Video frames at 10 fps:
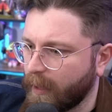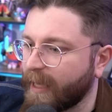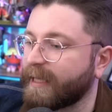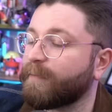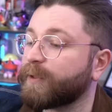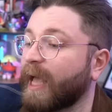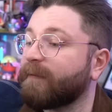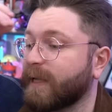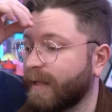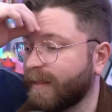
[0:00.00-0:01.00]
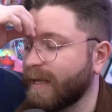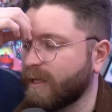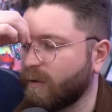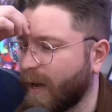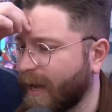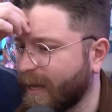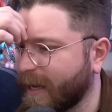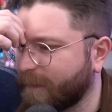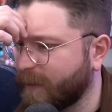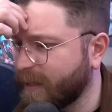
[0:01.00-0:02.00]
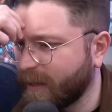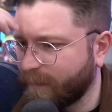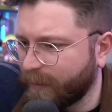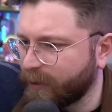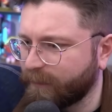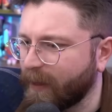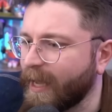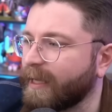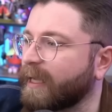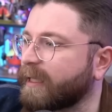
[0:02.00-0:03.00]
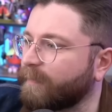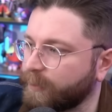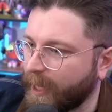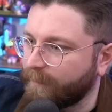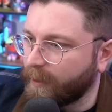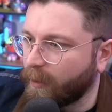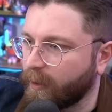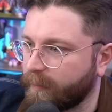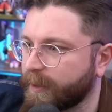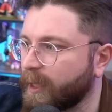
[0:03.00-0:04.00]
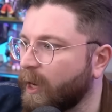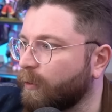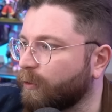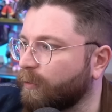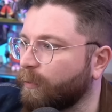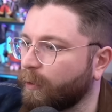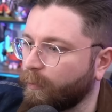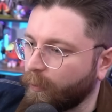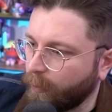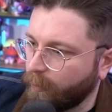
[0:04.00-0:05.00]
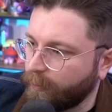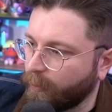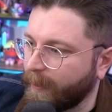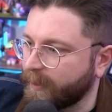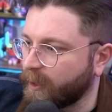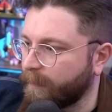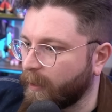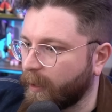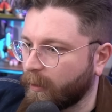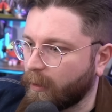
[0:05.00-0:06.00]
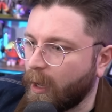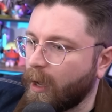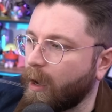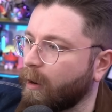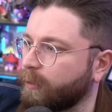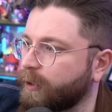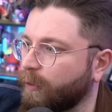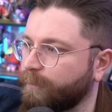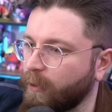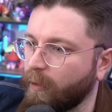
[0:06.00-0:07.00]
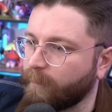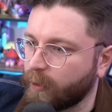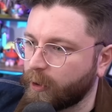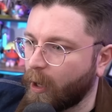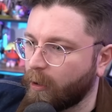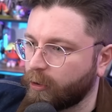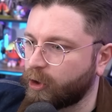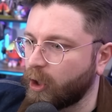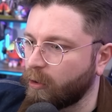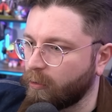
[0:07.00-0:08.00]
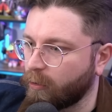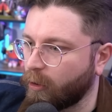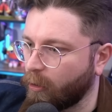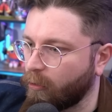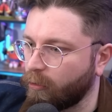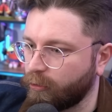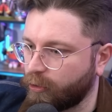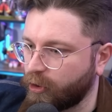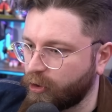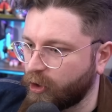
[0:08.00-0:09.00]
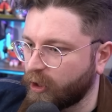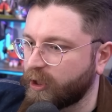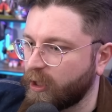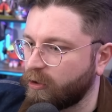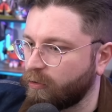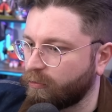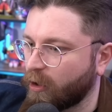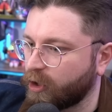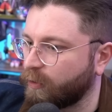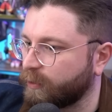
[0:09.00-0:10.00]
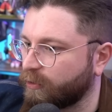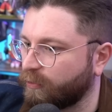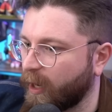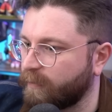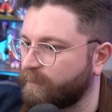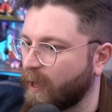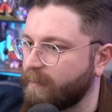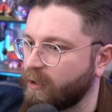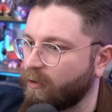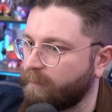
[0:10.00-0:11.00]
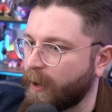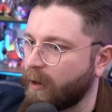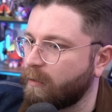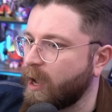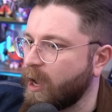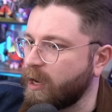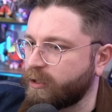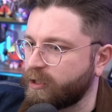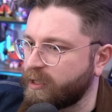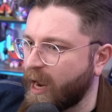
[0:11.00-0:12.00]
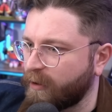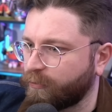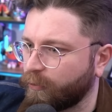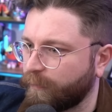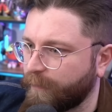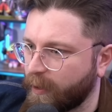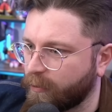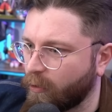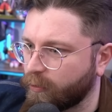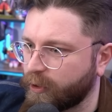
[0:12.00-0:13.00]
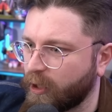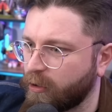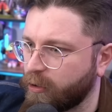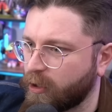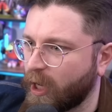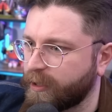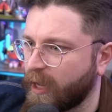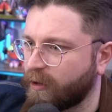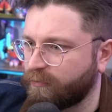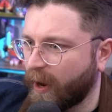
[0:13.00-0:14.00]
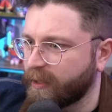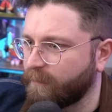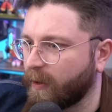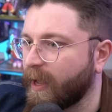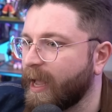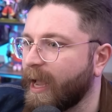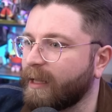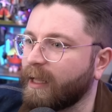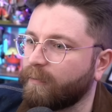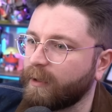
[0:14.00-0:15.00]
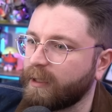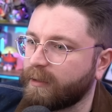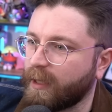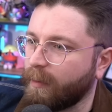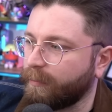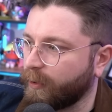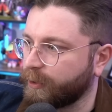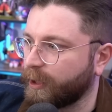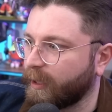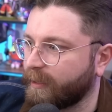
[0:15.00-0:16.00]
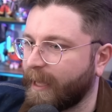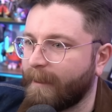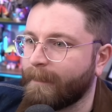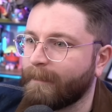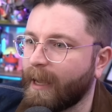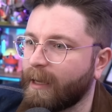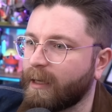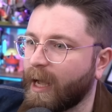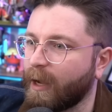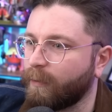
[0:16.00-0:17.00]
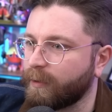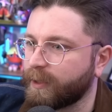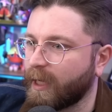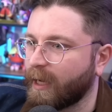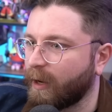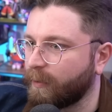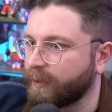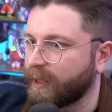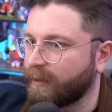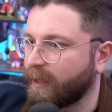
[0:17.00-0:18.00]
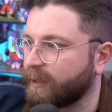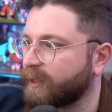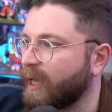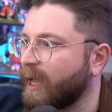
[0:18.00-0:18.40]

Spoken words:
Devil's advocate. Thank you. I kept thinking a bunch of, yeah, devil's advocate arguments. They'll basically be like, oh, so if you ever saw a single girl who's 16, you thought she was attractive, does that mean you're a pedo? It's natural to find girls that look like that attractive, whatever. And like really dumb bullshit like that. And I will say this.